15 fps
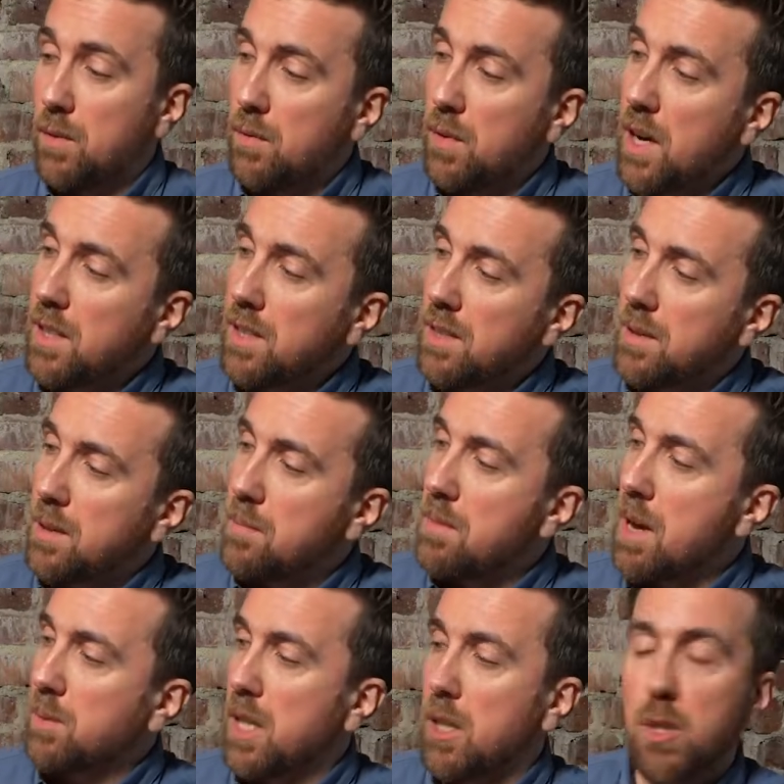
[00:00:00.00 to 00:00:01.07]
find
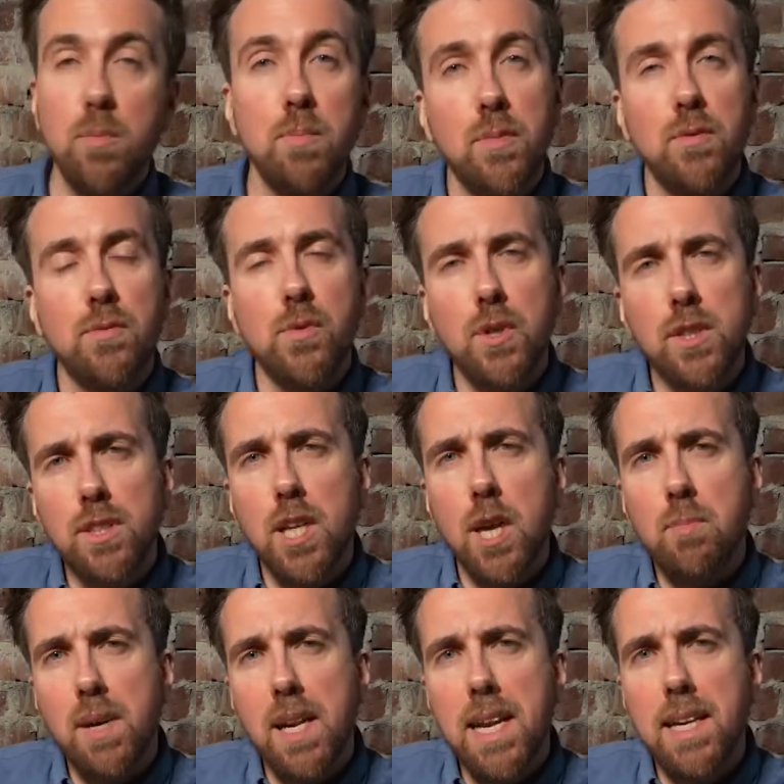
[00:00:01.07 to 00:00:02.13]
map setup first
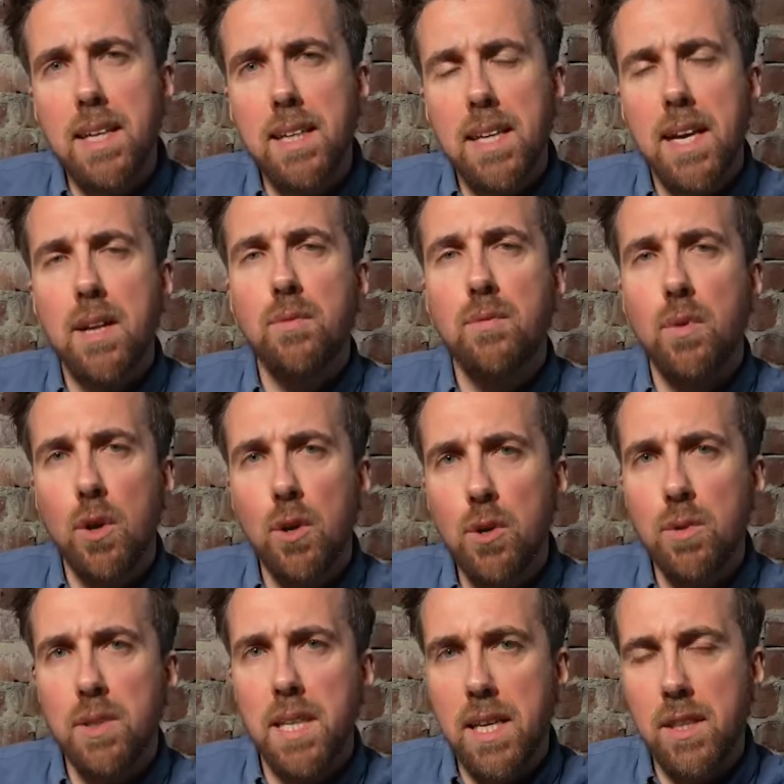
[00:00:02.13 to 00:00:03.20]
time playing, and
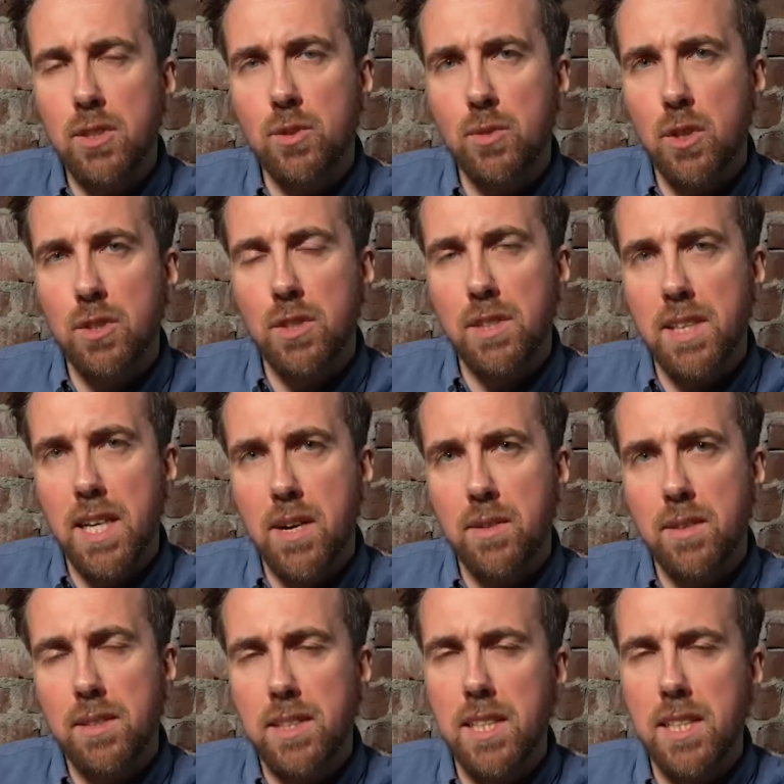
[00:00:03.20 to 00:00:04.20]
follow the instructions here.